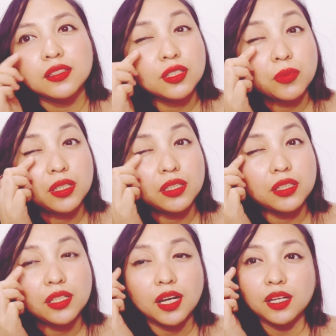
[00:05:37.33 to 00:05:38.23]
This one,
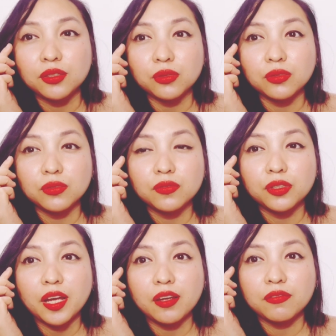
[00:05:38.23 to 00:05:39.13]
hindi gaano
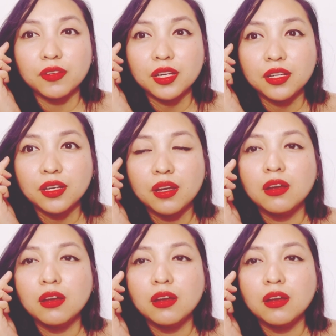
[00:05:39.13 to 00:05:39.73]
for the Hengfei.